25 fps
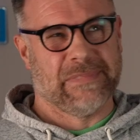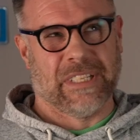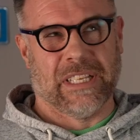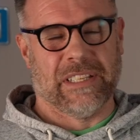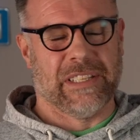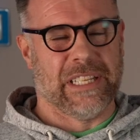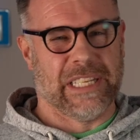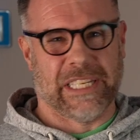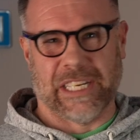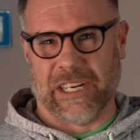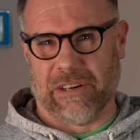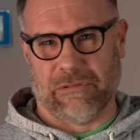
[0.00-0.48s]

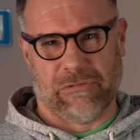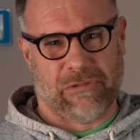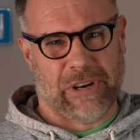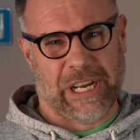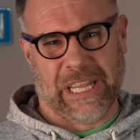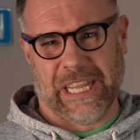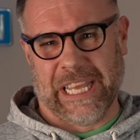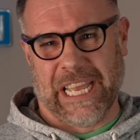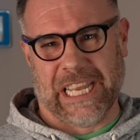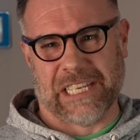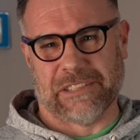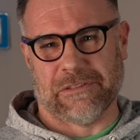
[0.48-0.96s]
They didn't
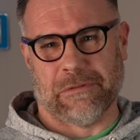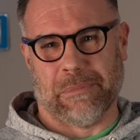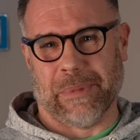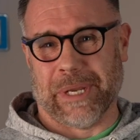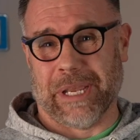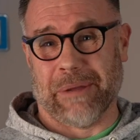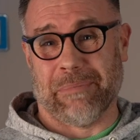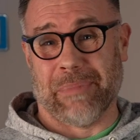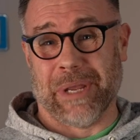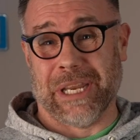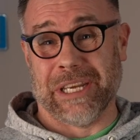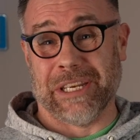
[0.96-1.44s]
really ask for my
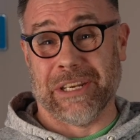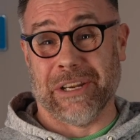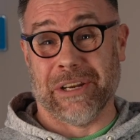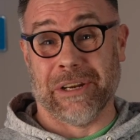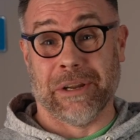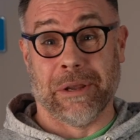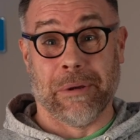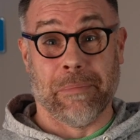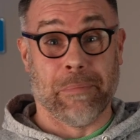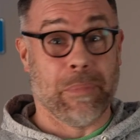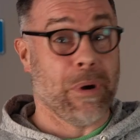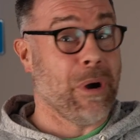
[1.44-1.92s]
opinion,
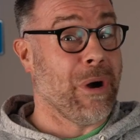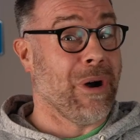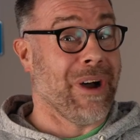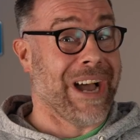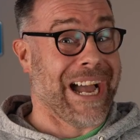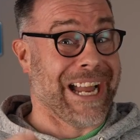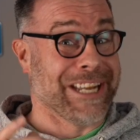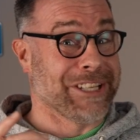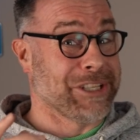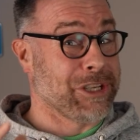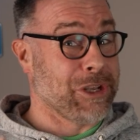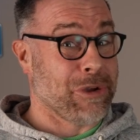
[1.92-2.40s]
but
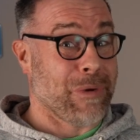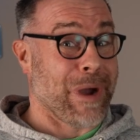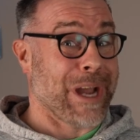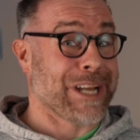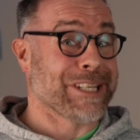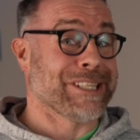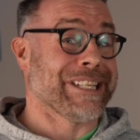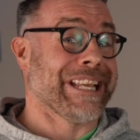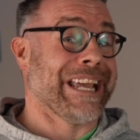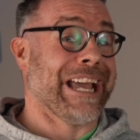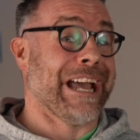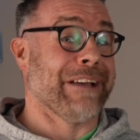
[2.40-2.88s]
I do
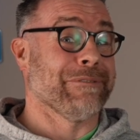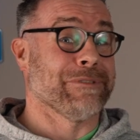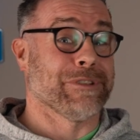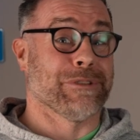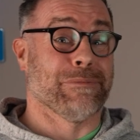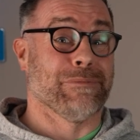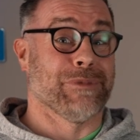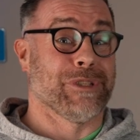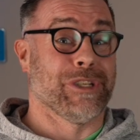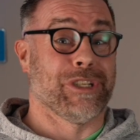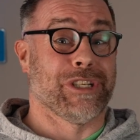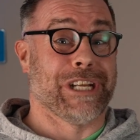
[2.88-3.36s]
actually have
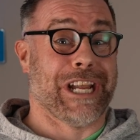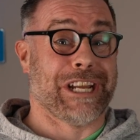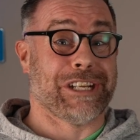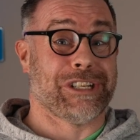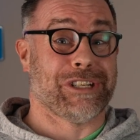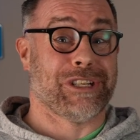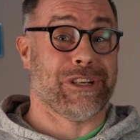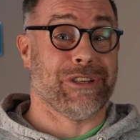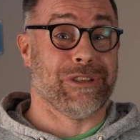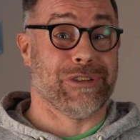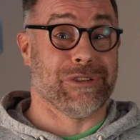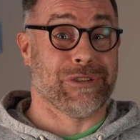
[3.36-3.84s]
some
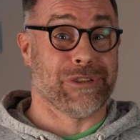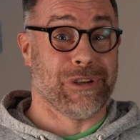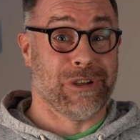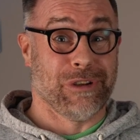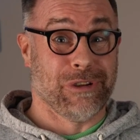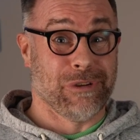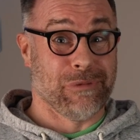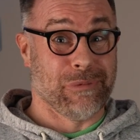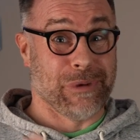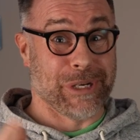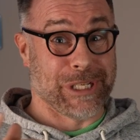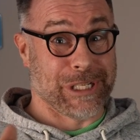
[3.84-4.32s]
suggestions
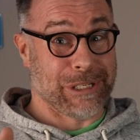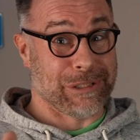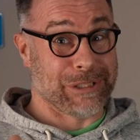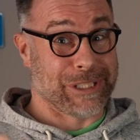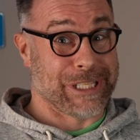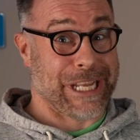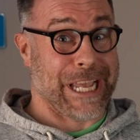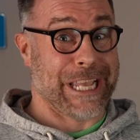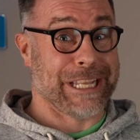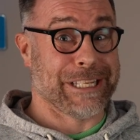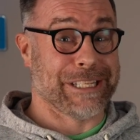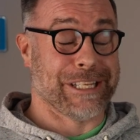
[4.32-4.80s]
which I'll
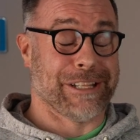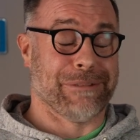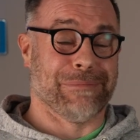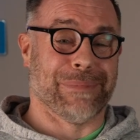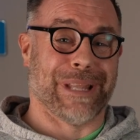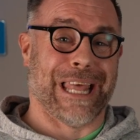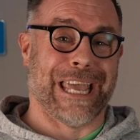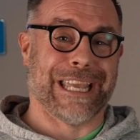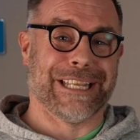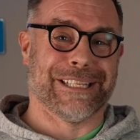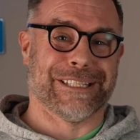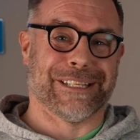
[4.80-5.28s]
take to them
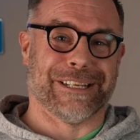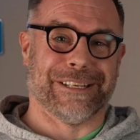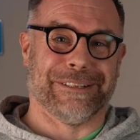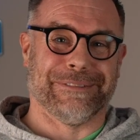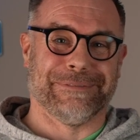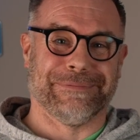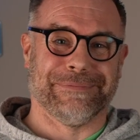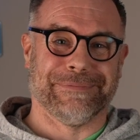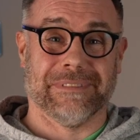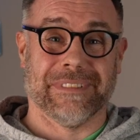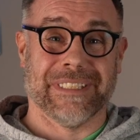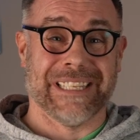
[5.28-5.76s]
later.
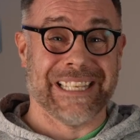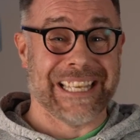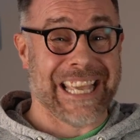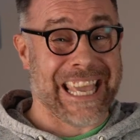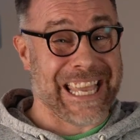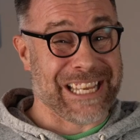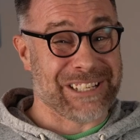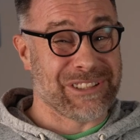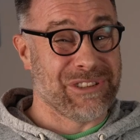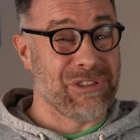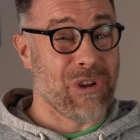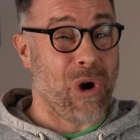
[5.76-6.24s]

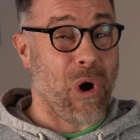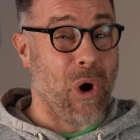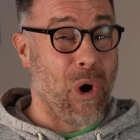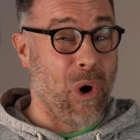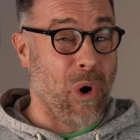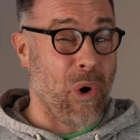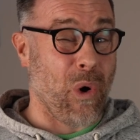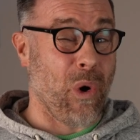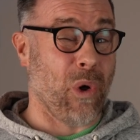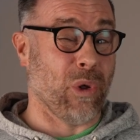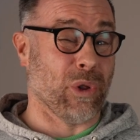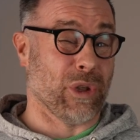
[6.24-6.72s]
It's not
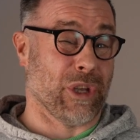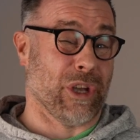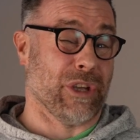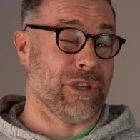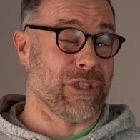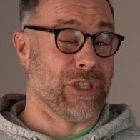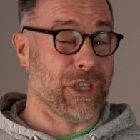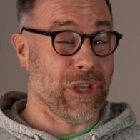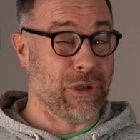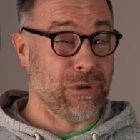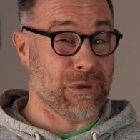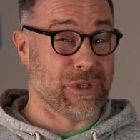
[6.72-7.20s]
all good
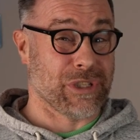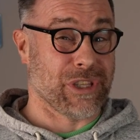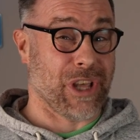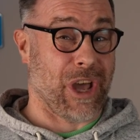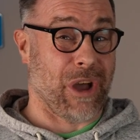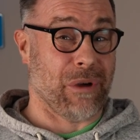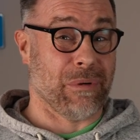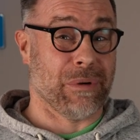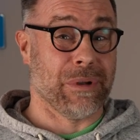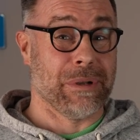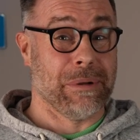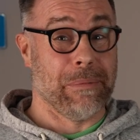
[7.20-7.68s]
news
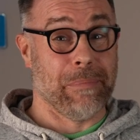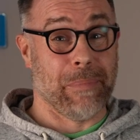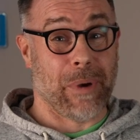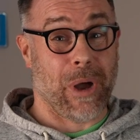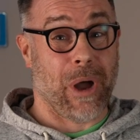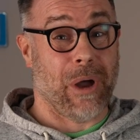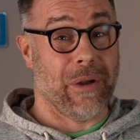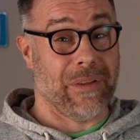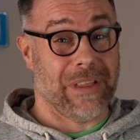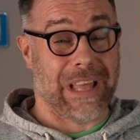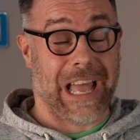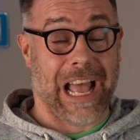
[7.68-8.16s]
though,
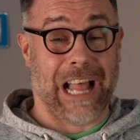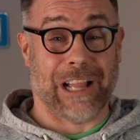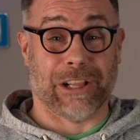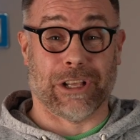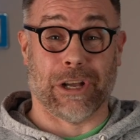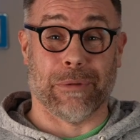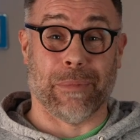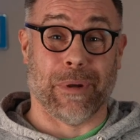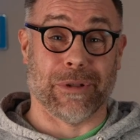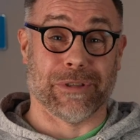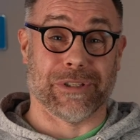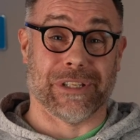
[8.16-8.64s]
but I'll
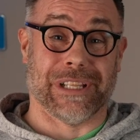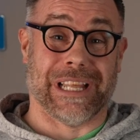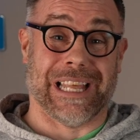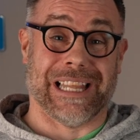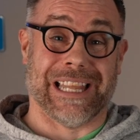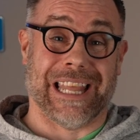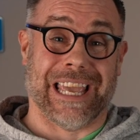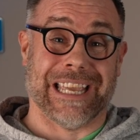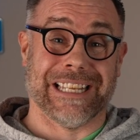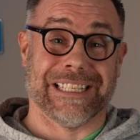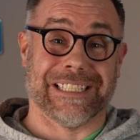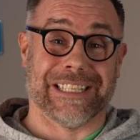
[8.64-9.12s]
come on to that
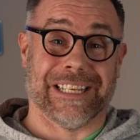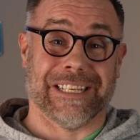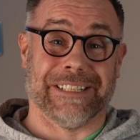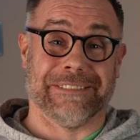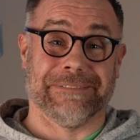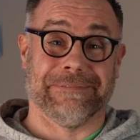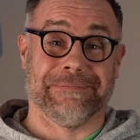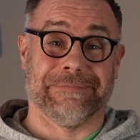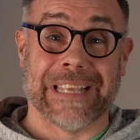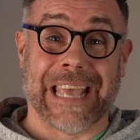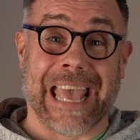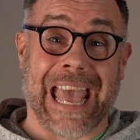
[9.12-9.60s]
later.
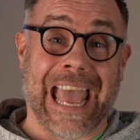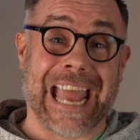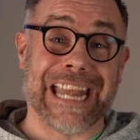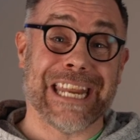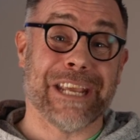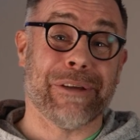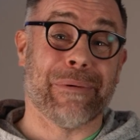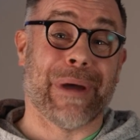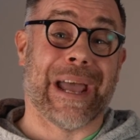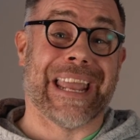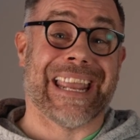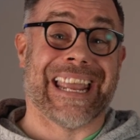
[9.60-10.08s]

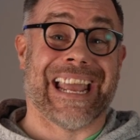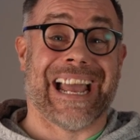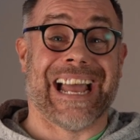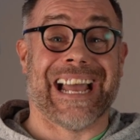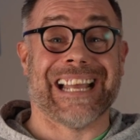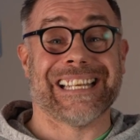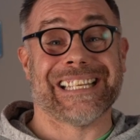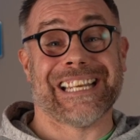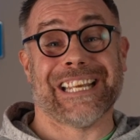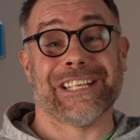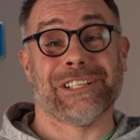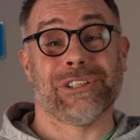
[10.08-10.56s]
Anyway,
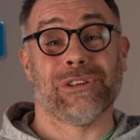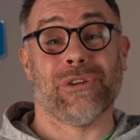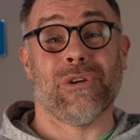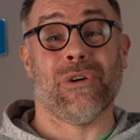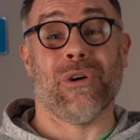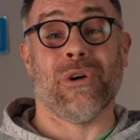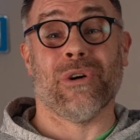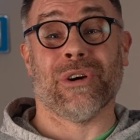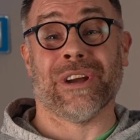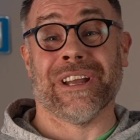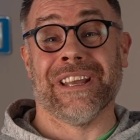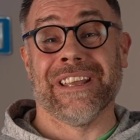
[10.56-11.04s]
as I
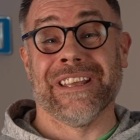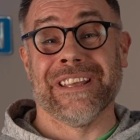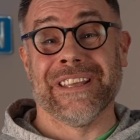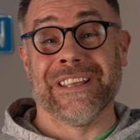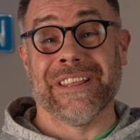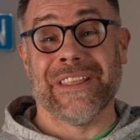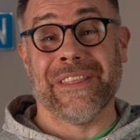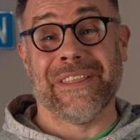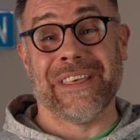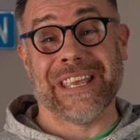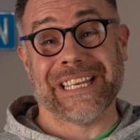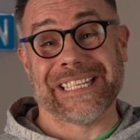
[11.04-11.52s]
talk,
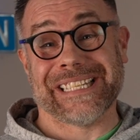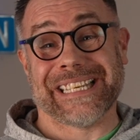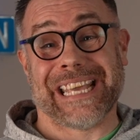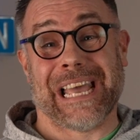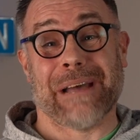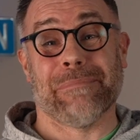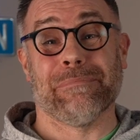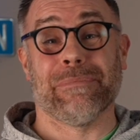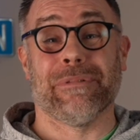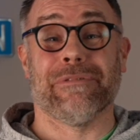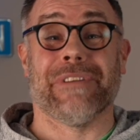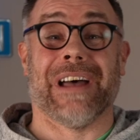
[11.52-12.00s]
this
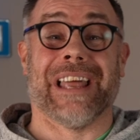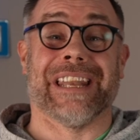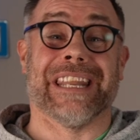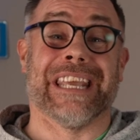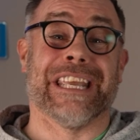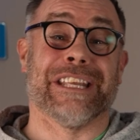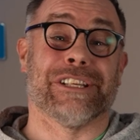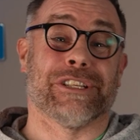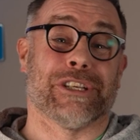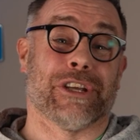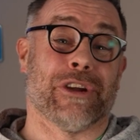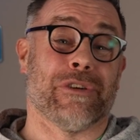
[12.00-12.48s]
campervan
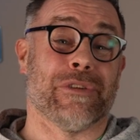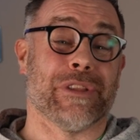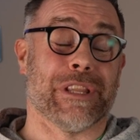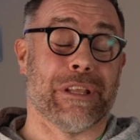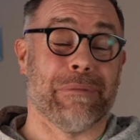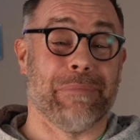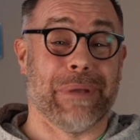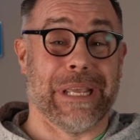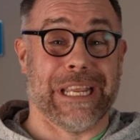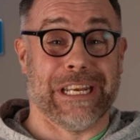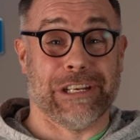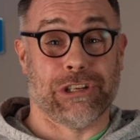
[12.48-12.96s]
is currently
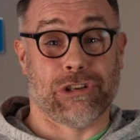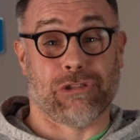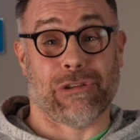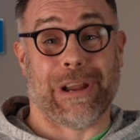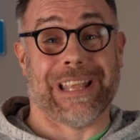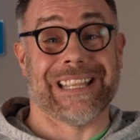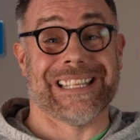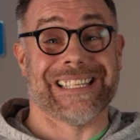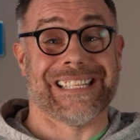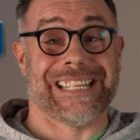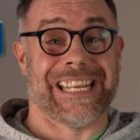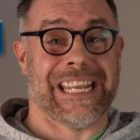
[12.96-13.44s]
being
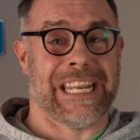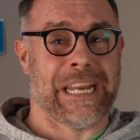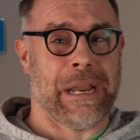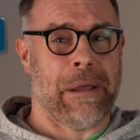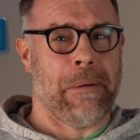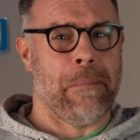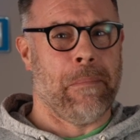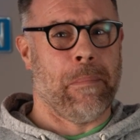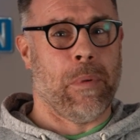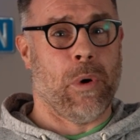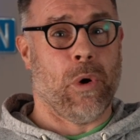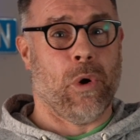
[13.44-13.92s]
transit
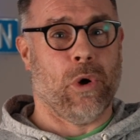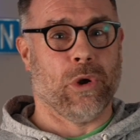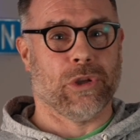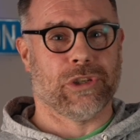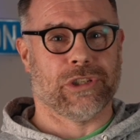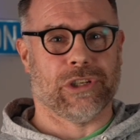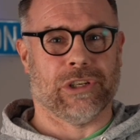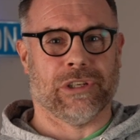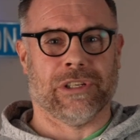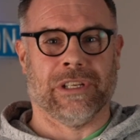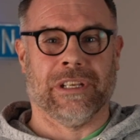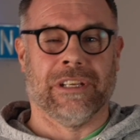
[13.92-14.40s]

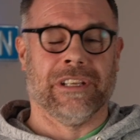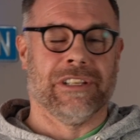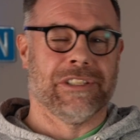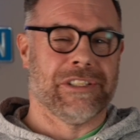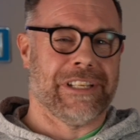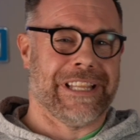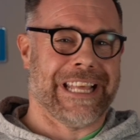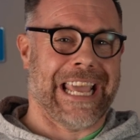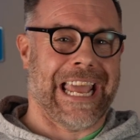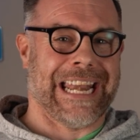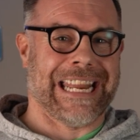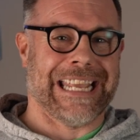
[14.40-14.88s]
ported to
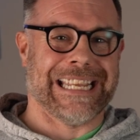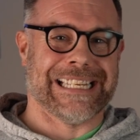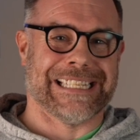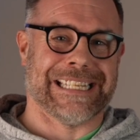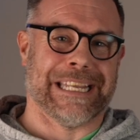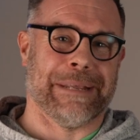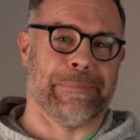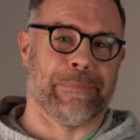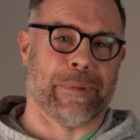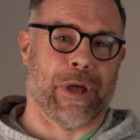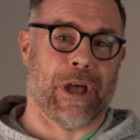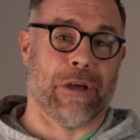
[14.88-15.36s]
the
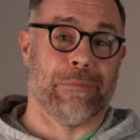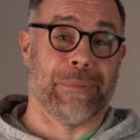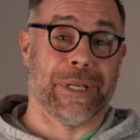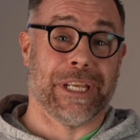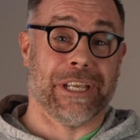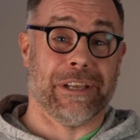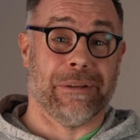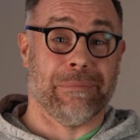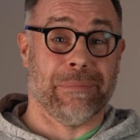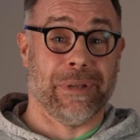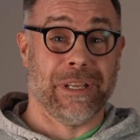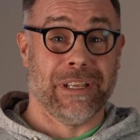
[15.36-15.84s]
NEC
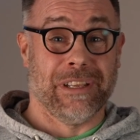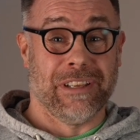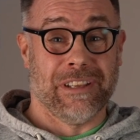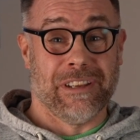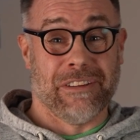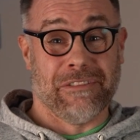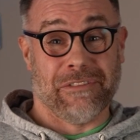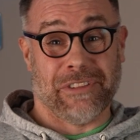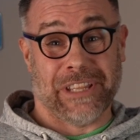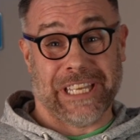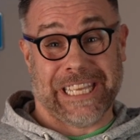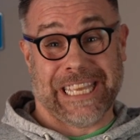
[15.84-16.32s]
Birmingham
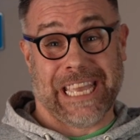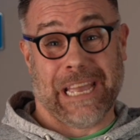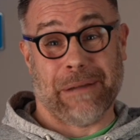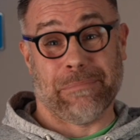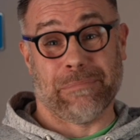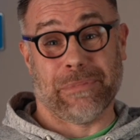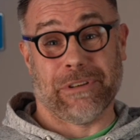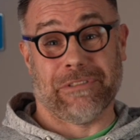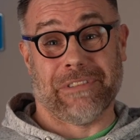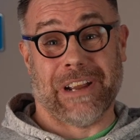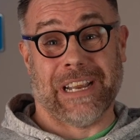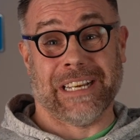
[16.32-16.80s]
for the
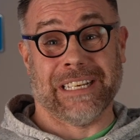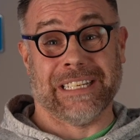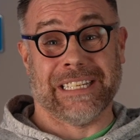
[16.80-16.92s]
Caravan